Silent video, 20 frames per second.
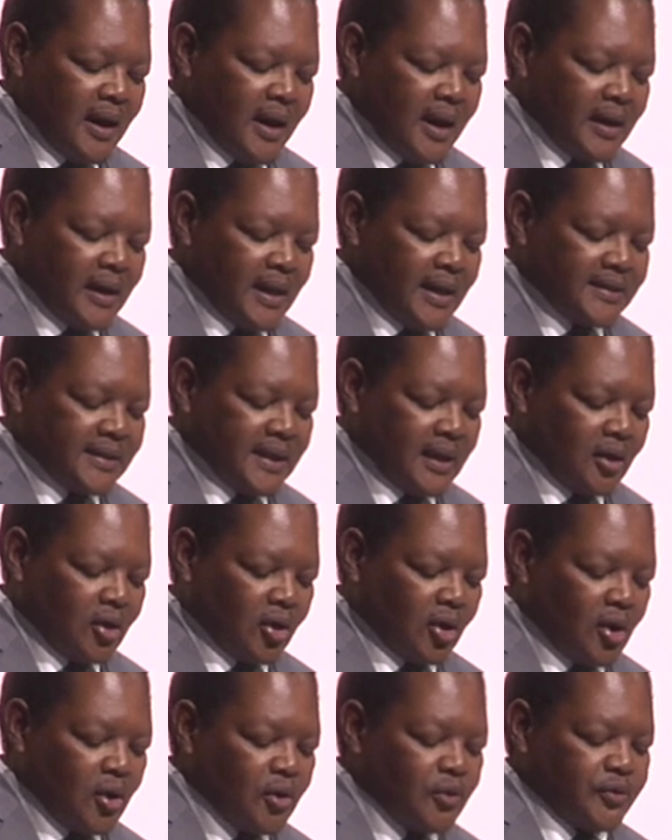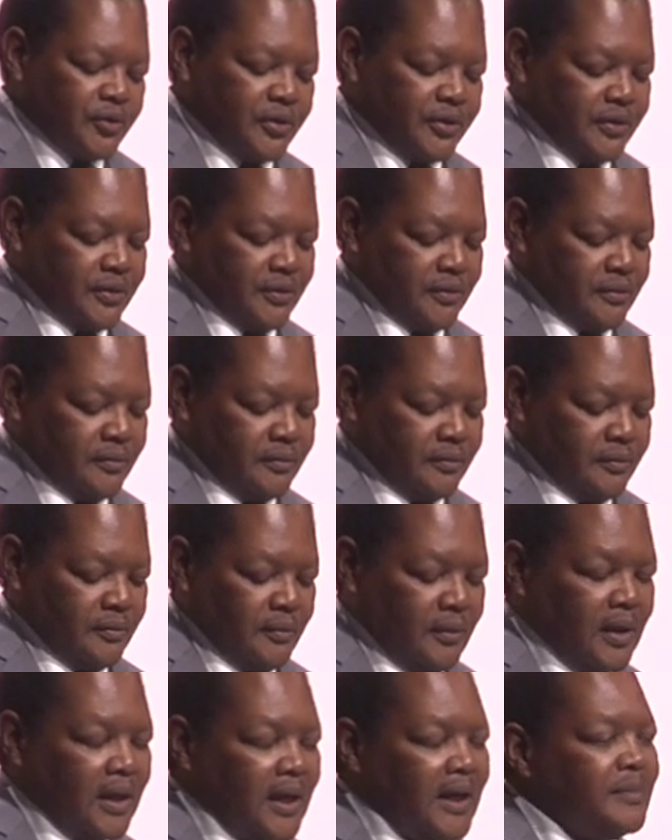And as I close,
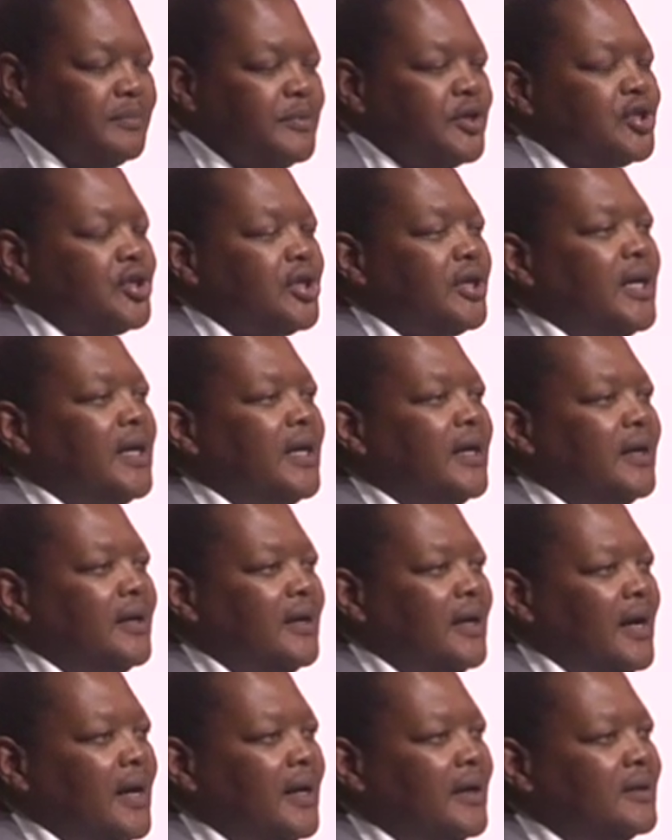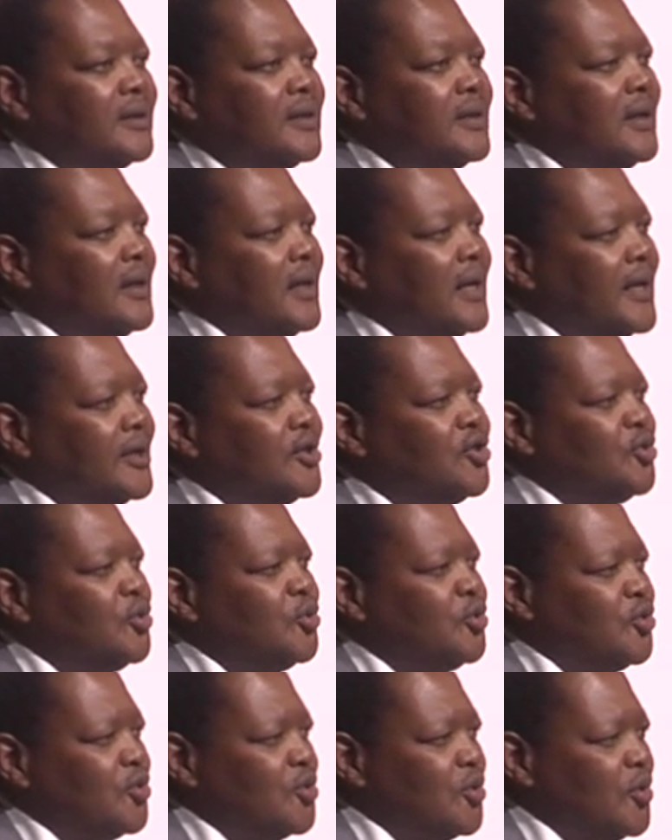let me share and let
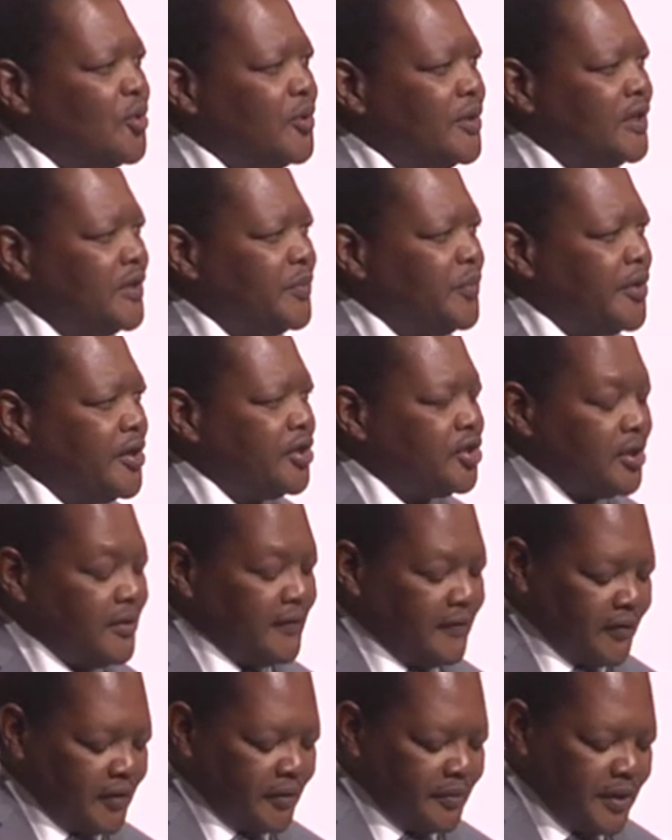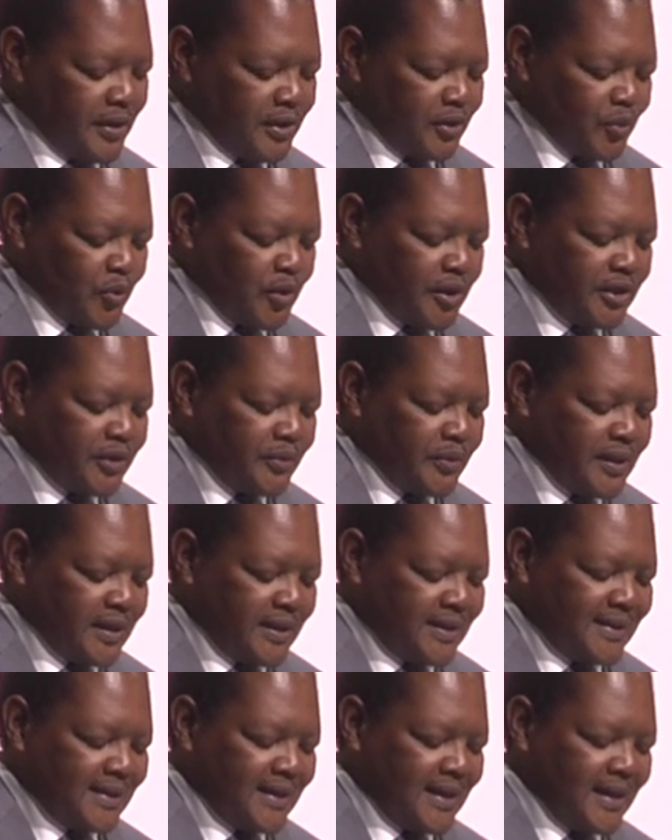you draw inspiration from his words when
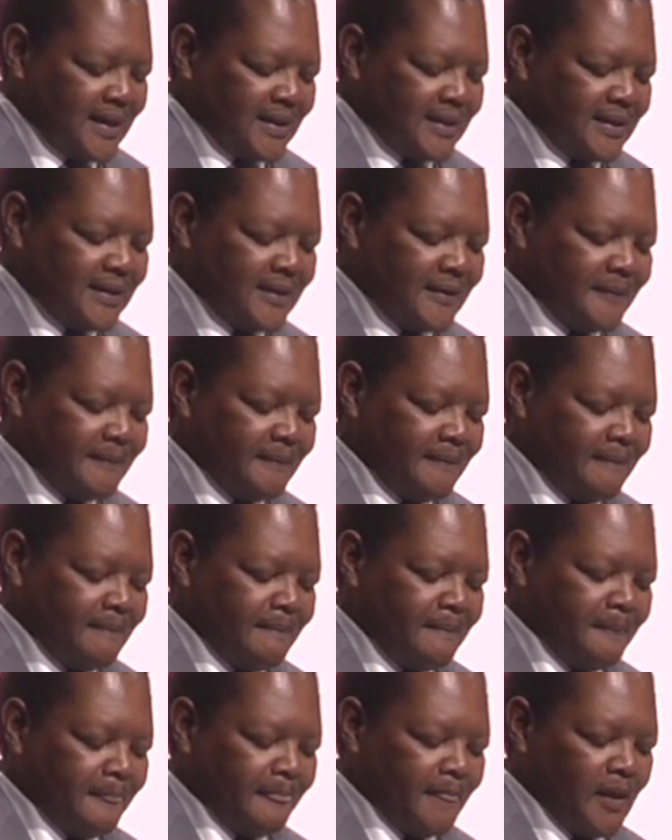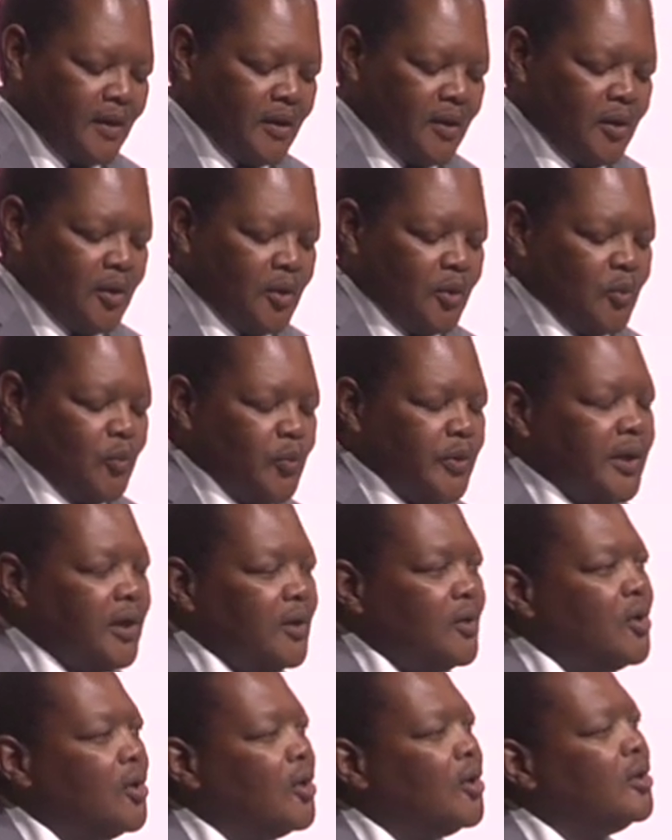he said, "We
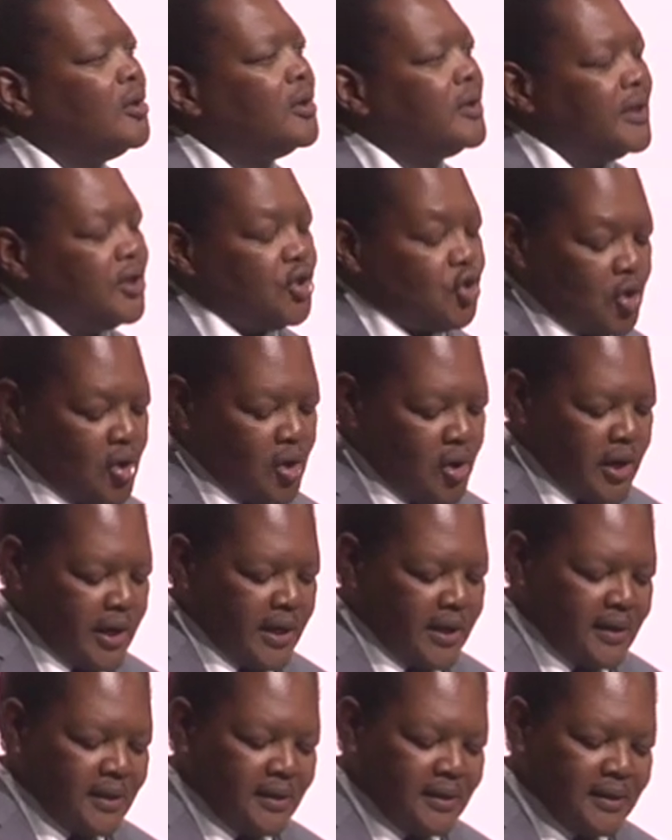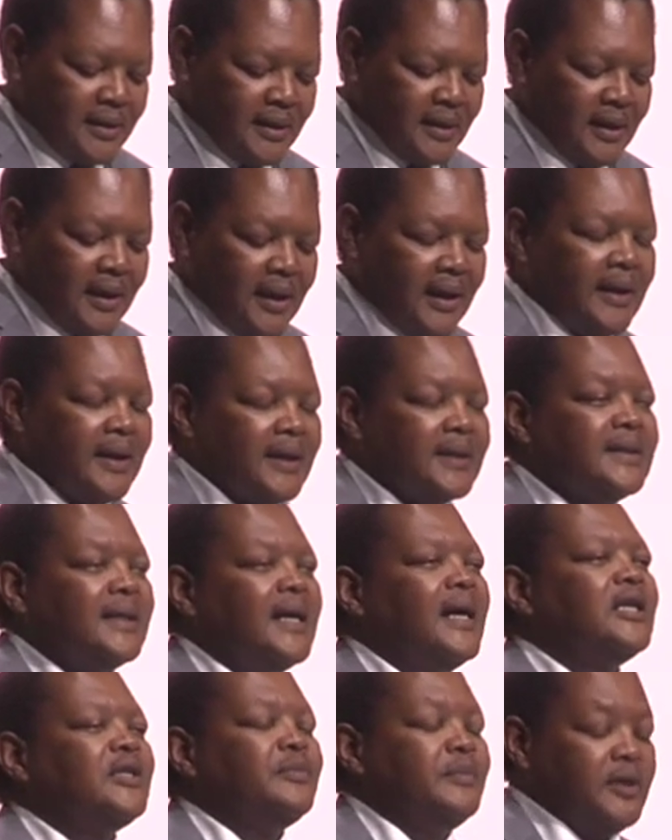recall the joy and
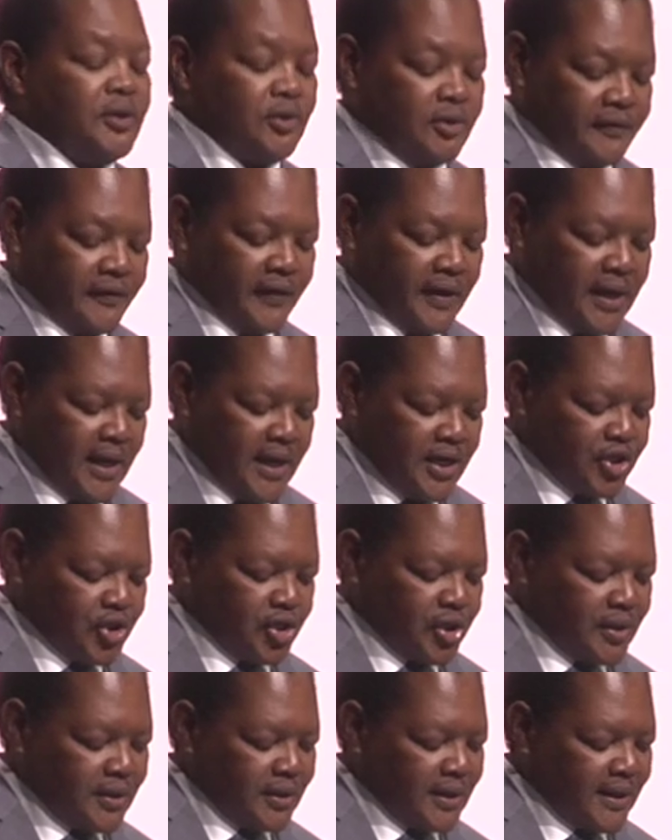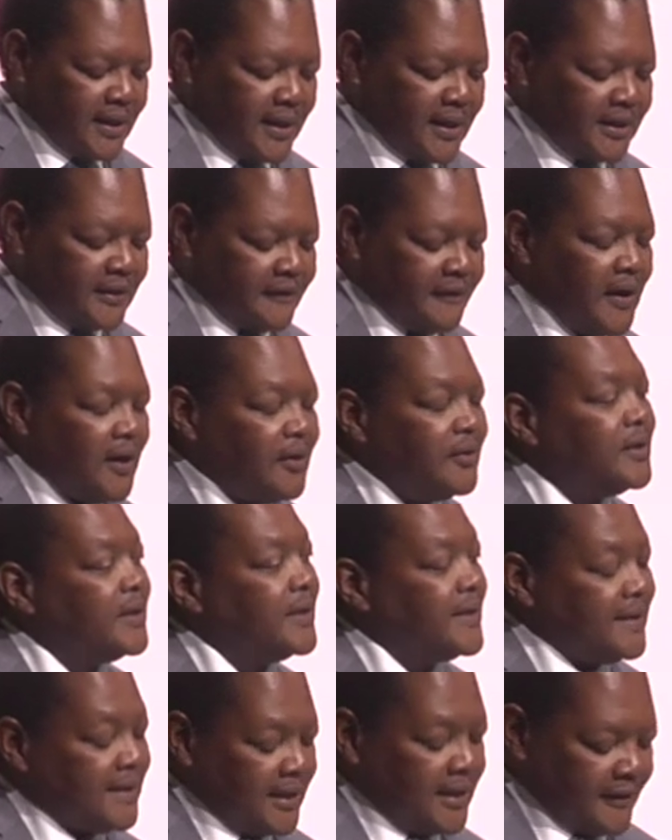excitement of a nation that had found
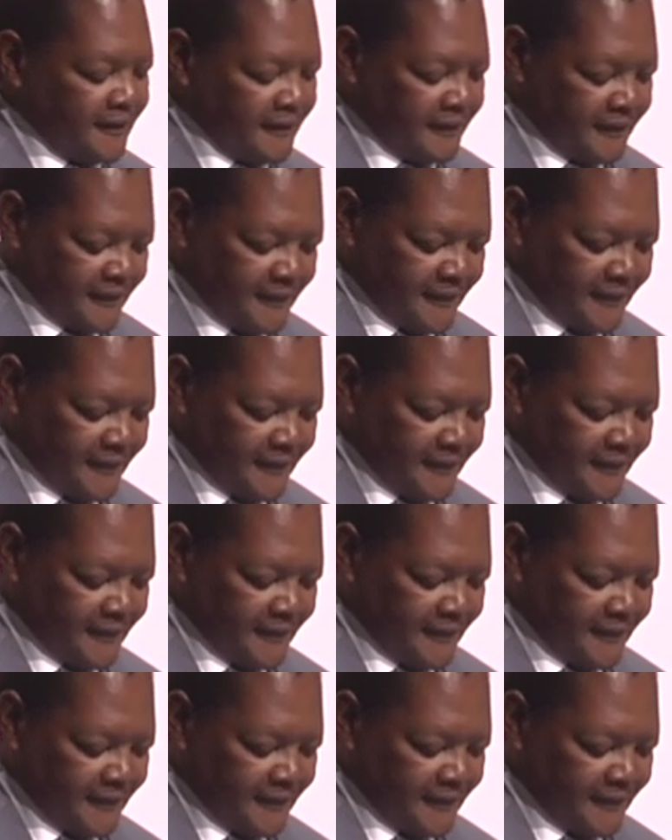itself,